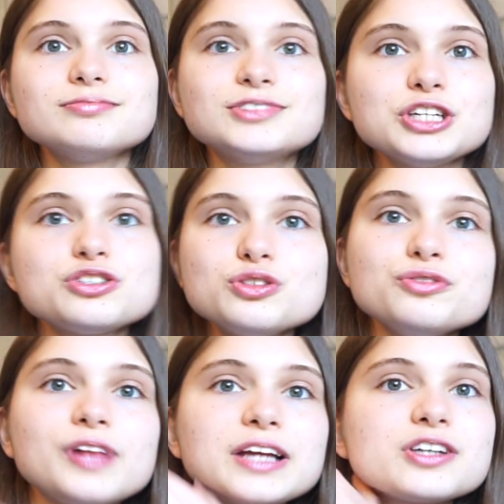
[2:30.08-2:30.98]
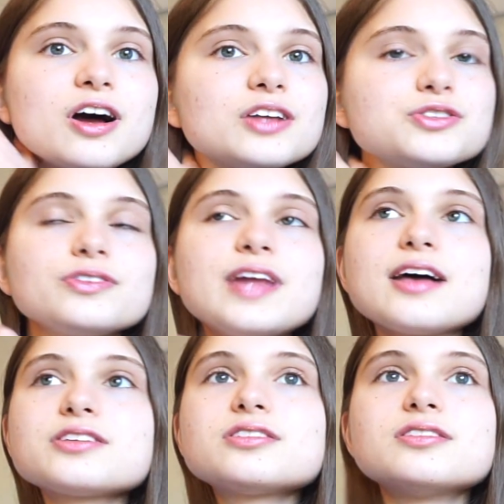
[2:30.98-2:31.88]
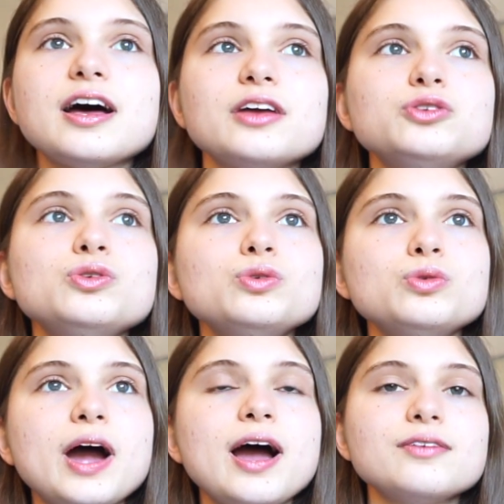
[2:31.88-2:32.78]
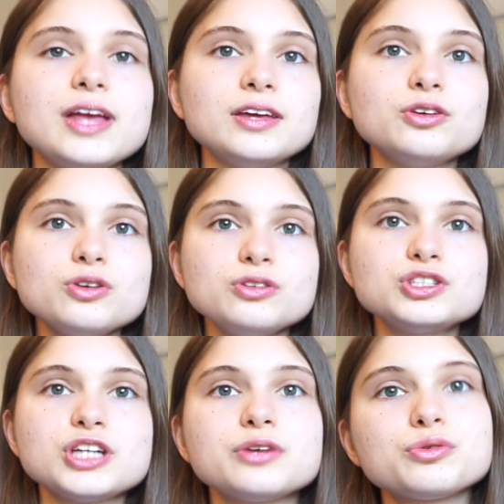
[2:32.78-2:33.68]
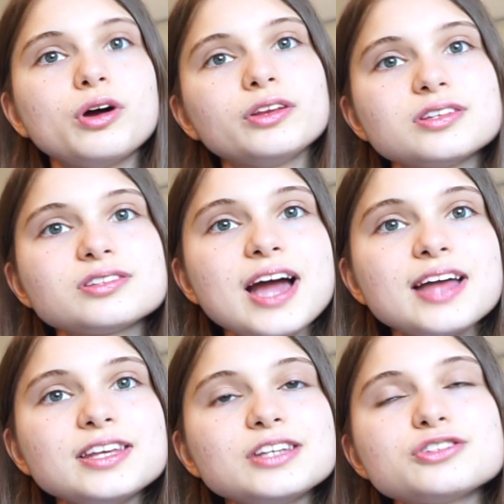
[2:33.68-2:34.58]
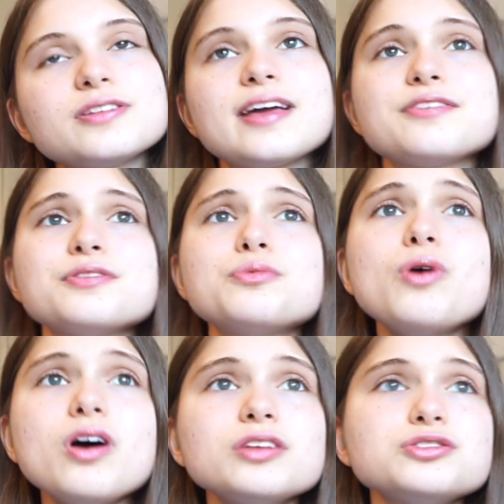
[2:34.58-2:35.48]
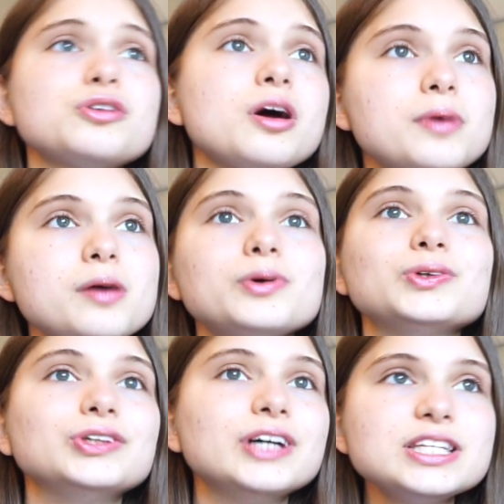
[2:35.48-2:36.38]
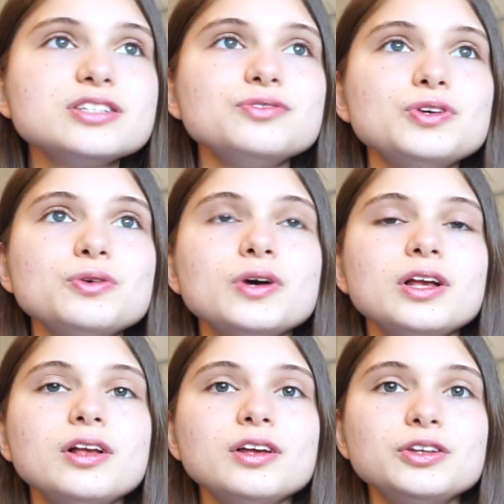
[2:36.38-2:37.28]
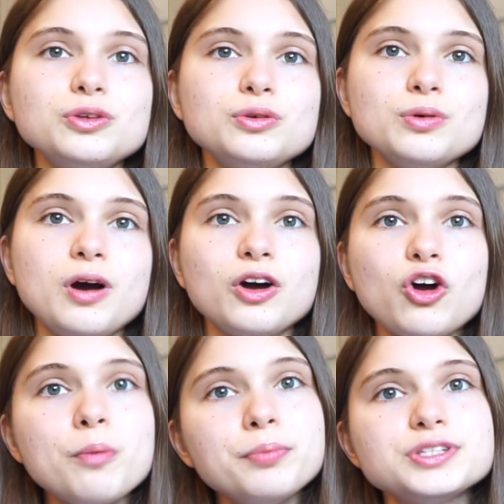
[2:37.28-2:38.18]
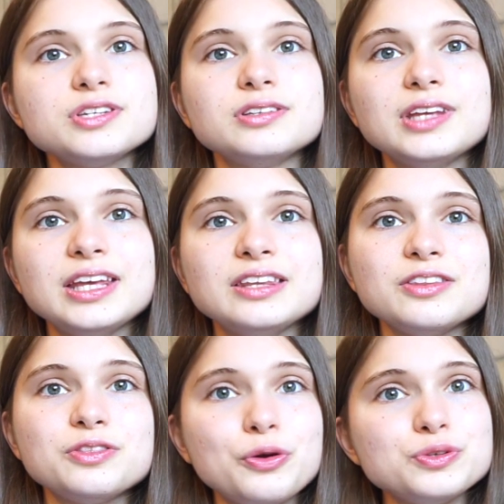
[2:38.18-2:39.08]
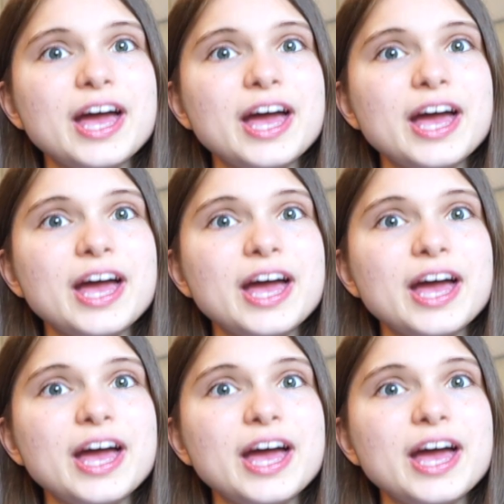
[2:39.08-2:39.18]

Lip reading: just do flashcards on that so that you have a good general understanding, so that if it were to come up on your interview, you are competent in those